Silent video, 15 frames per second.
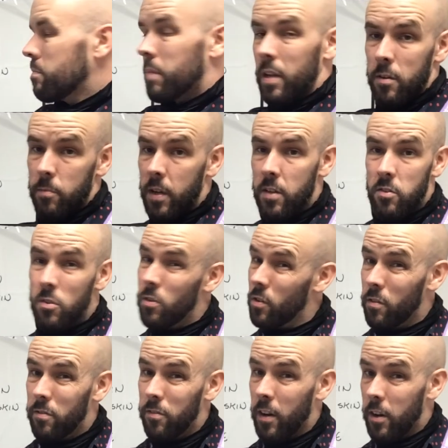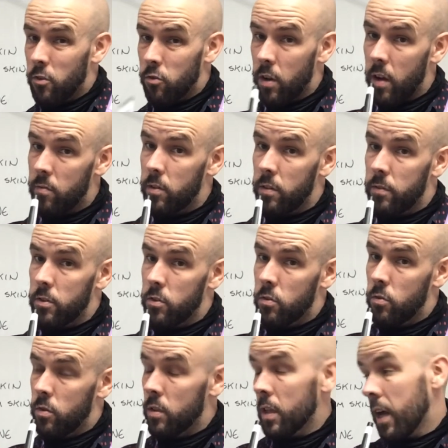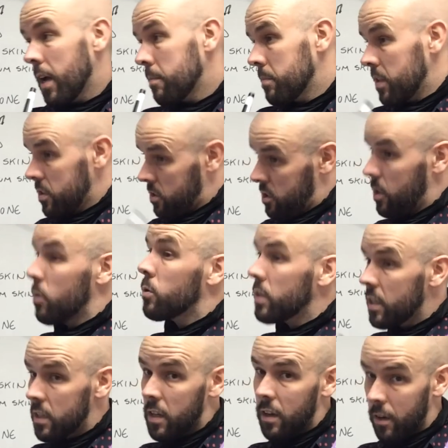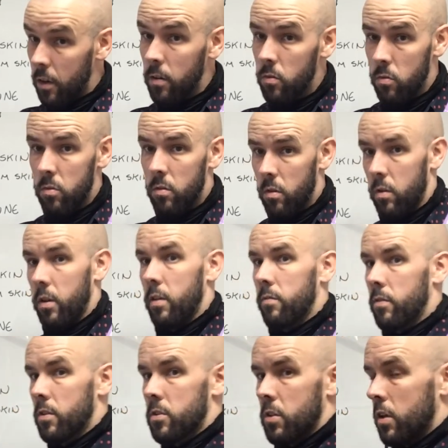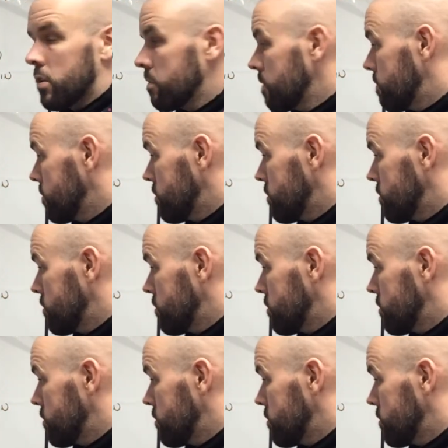Bear in mind, it's not going to far to travel if it's doing that, but you still need air, all right, for the sound to be